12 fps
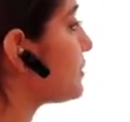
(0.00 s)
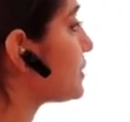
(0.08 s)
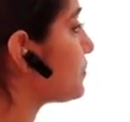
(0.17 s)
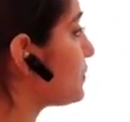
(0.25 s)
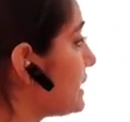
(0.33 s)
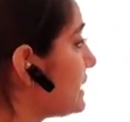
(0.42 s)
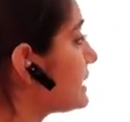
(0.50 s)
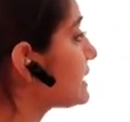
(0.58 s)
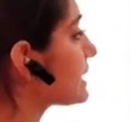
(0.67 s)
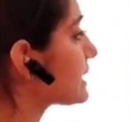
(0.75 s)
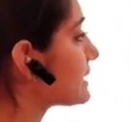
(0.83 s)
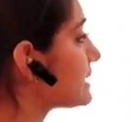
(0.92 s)
between
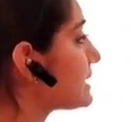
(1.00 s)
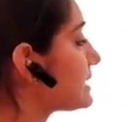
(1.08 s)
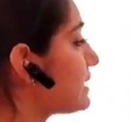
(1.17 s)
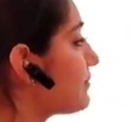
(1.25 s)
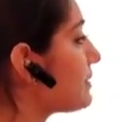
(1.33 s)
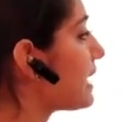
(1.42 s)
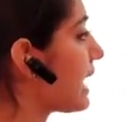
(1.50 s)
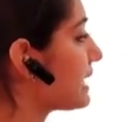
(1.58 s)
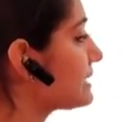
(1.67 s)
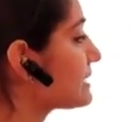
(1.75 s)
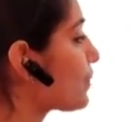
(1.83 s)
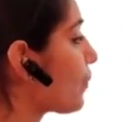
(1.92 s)
successive
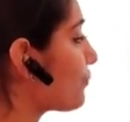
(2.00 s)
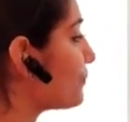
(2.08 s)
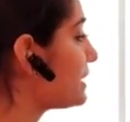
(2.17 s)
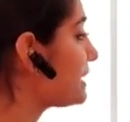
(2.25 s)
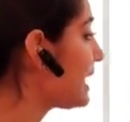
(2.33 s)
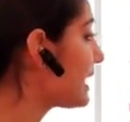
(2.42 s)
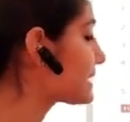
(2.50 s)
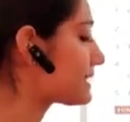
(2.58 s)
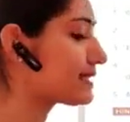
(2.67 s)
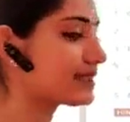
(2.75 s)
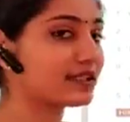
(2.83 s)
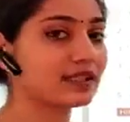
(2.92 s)
lines of the text.
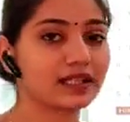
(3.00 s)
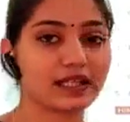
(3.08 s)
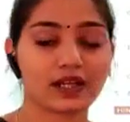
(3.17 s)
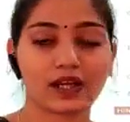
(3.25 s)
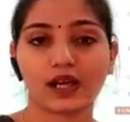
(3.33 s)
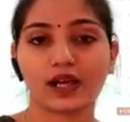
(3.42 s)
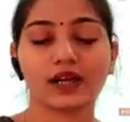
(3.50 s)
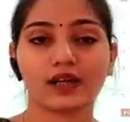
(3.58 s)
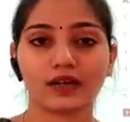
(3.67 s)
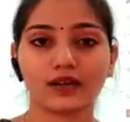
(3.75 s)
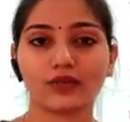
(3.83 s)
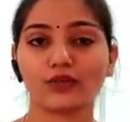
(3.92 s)

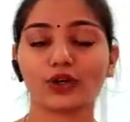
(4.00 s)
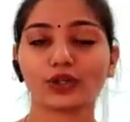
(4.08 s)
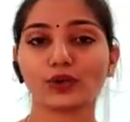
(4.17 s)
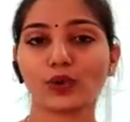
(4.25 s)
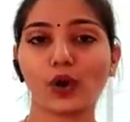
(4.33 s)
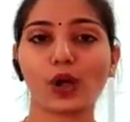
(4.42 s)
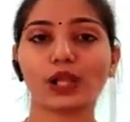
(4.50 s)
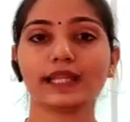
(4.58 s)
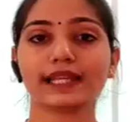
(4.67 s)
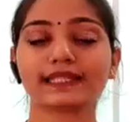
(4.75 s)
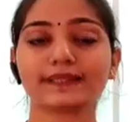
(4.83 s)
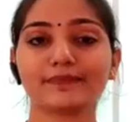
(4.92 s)
What you call
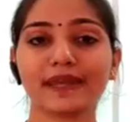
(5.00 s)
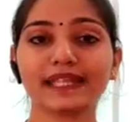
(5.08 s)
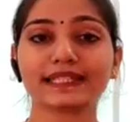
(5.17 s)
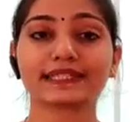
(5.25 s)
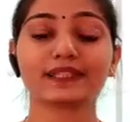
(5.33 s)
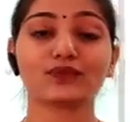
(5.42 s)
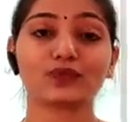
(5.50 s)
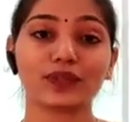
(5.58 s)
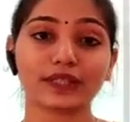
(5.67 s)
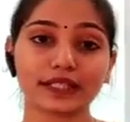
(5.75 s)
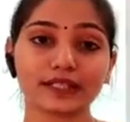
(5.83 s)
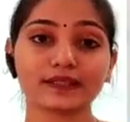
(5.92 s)
that space? The
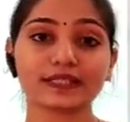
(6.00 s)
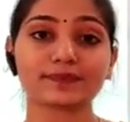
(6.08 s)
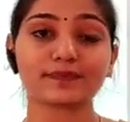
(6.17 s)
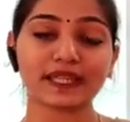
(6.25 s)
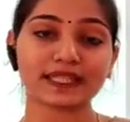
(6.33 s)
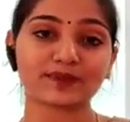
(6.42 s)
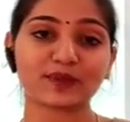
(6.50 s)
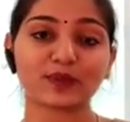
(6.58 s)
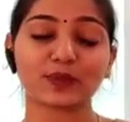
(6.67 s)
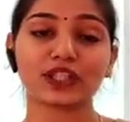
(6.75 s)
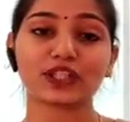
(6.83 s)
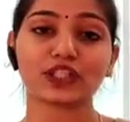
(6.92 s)
vertical space
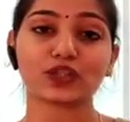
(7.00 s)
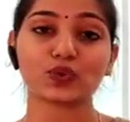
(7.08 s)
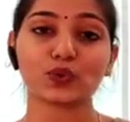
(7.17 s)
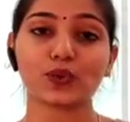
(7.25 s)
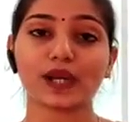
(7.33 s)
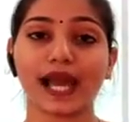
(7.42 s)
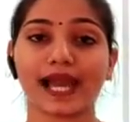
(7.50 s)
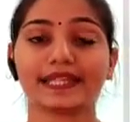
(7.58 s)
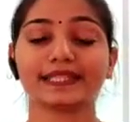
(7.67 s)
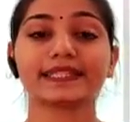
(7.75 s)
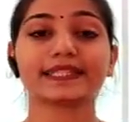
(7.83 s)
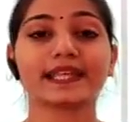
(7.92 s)
between the two
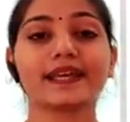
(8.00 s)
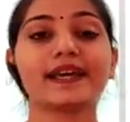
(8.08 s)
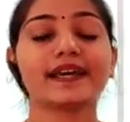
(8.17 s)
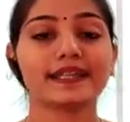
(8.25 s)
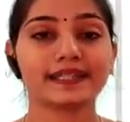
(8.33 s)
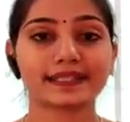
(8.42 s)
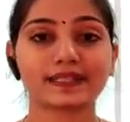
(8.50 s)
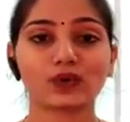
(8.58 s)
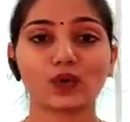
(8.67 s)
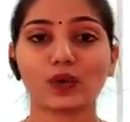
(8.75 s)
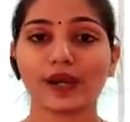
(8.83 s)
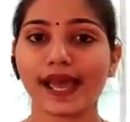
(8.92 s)
lines is
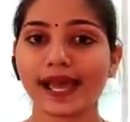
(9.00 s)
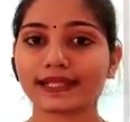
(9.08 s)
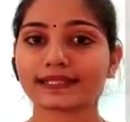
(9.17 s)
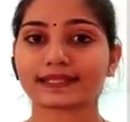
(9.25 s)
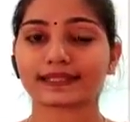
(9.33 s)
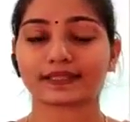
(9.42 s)
known as